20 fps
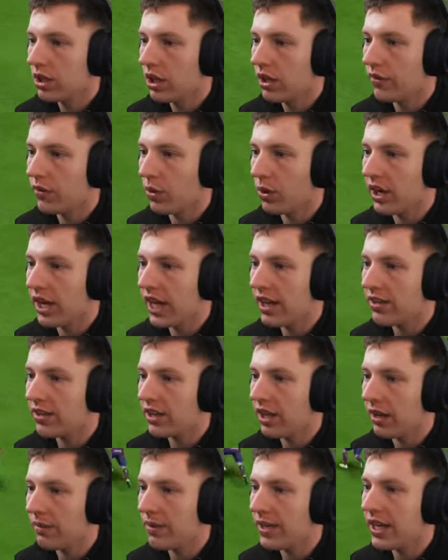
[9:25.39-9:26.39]
If you want to,
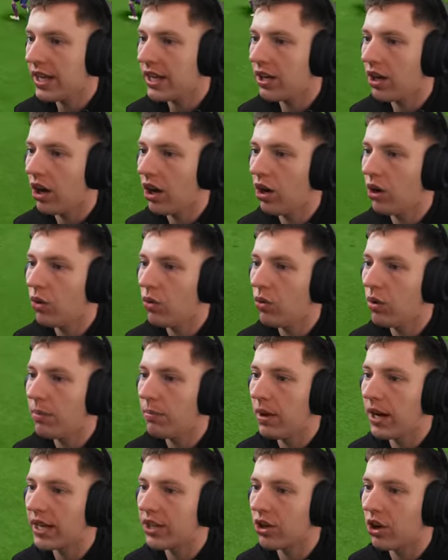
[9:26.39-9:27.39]
I'm here. Oh
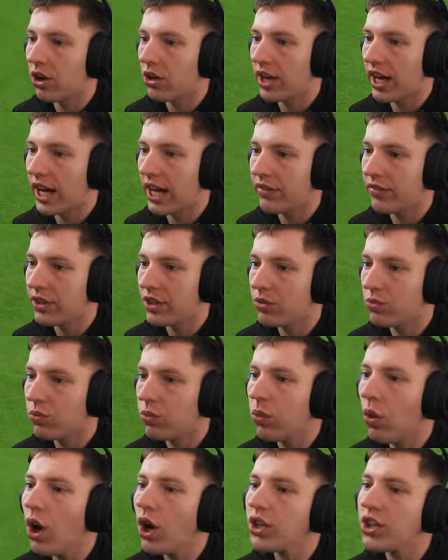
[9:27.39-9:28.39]
my God, Harvey.
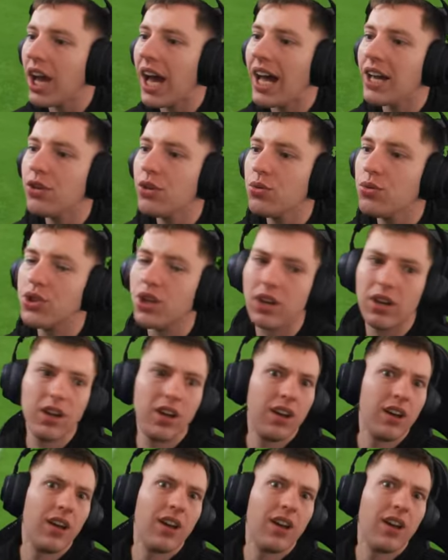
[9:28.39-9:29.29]
What are you doing?